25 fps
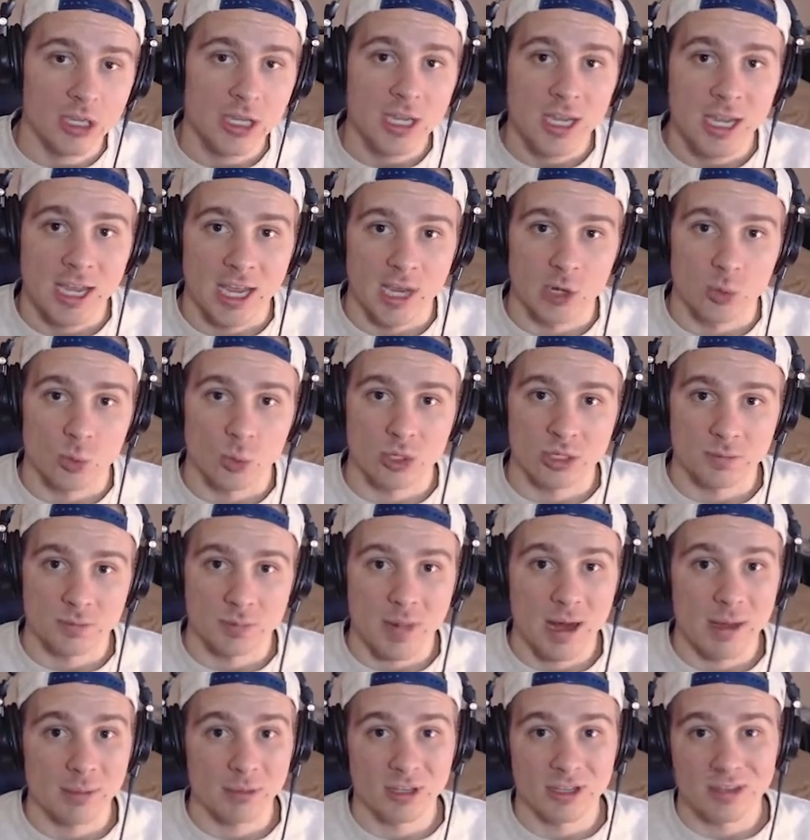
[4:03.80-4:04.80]
and was
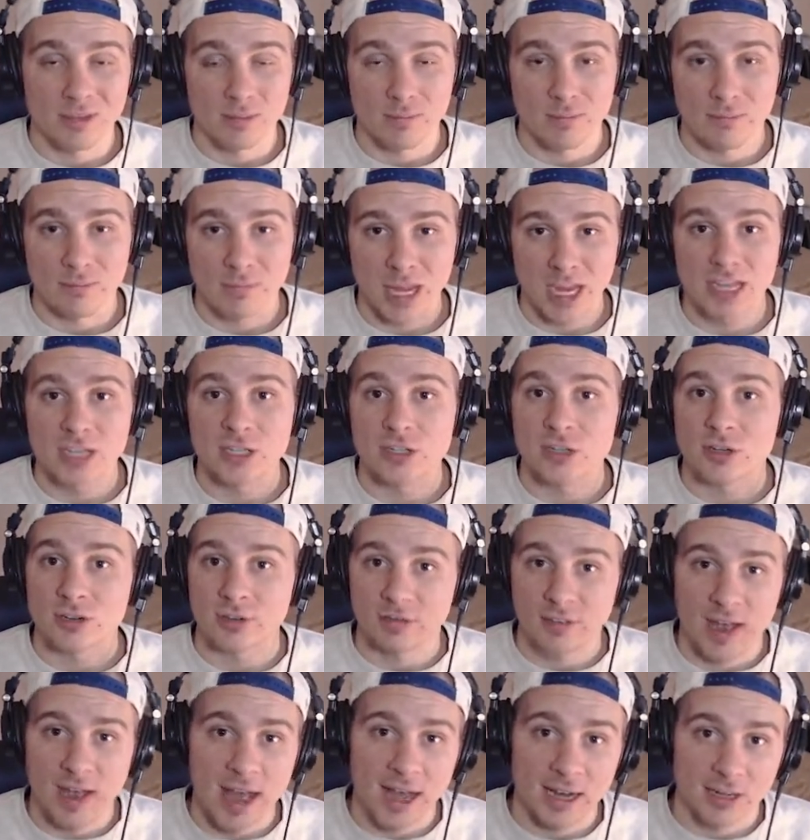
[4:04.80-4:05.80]
probably the major
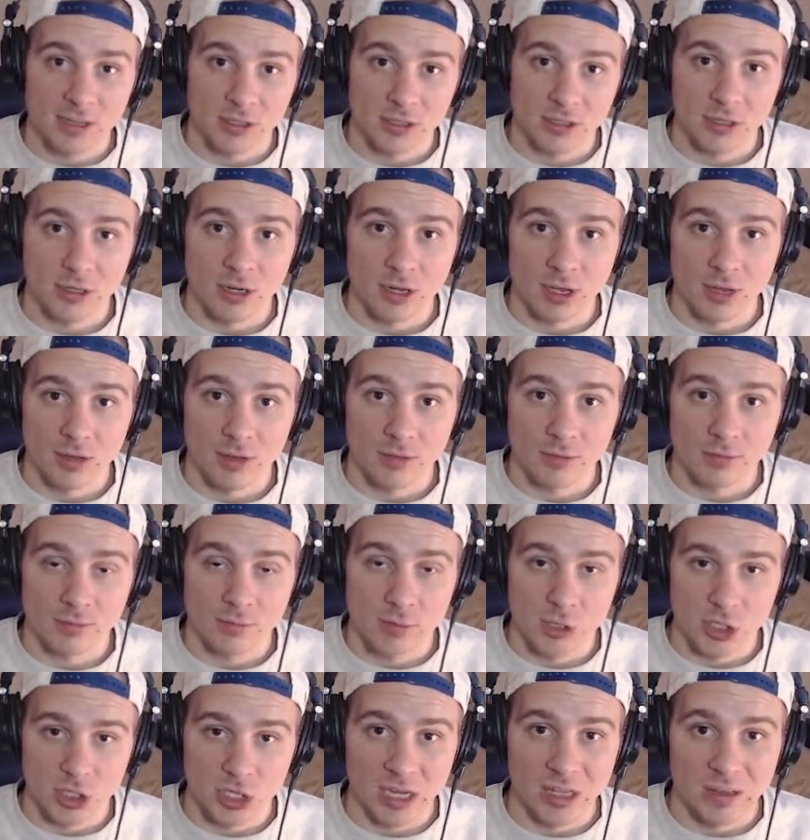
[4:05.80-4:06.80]
factor of
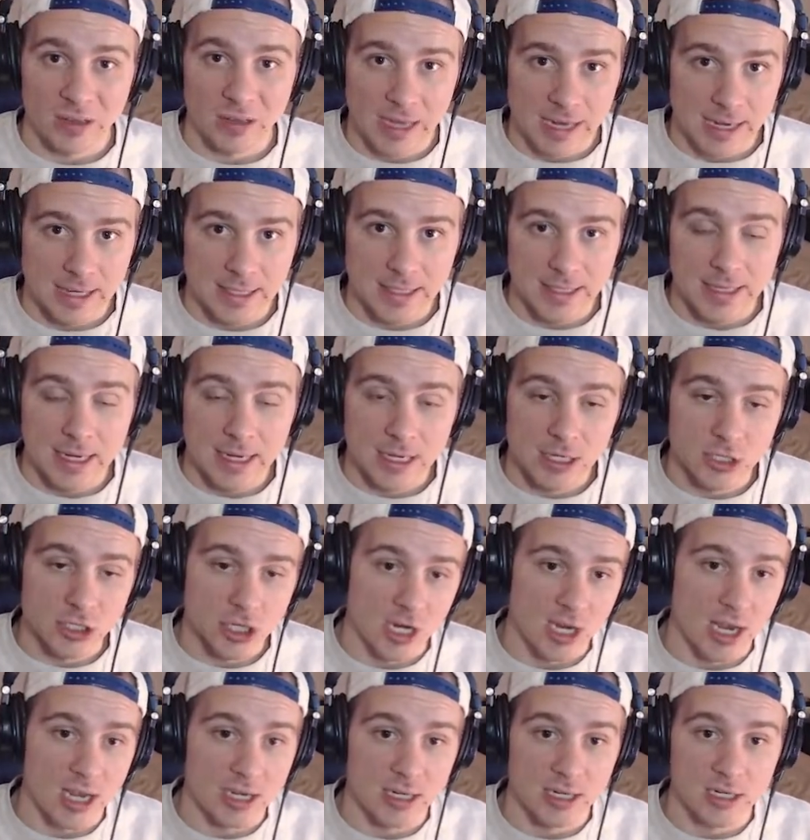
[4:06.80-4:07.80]
Michigan landing
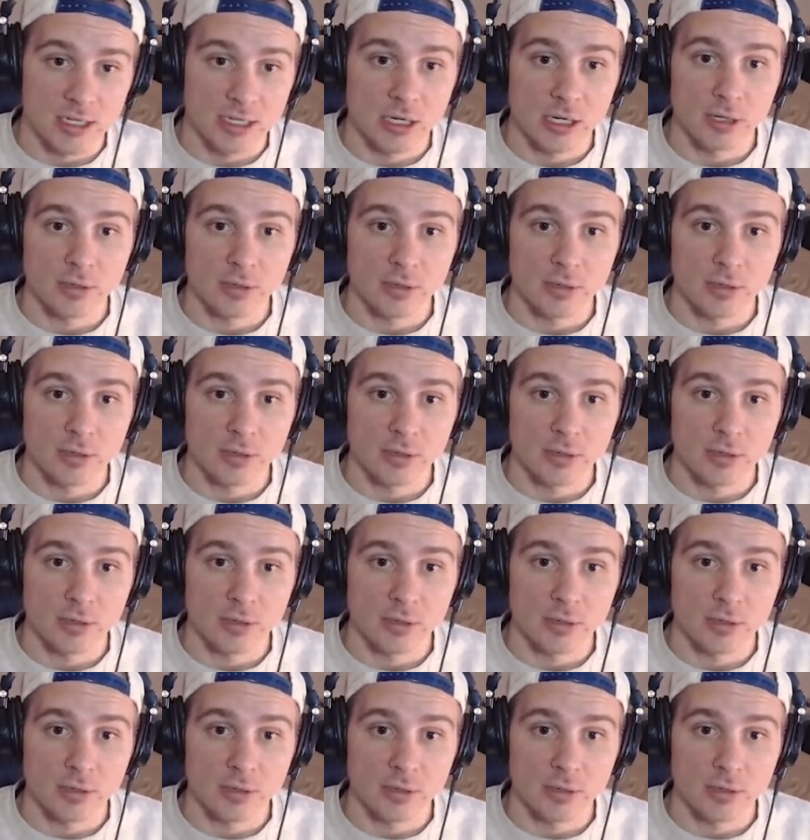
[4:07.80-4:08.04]
AJ Henning here.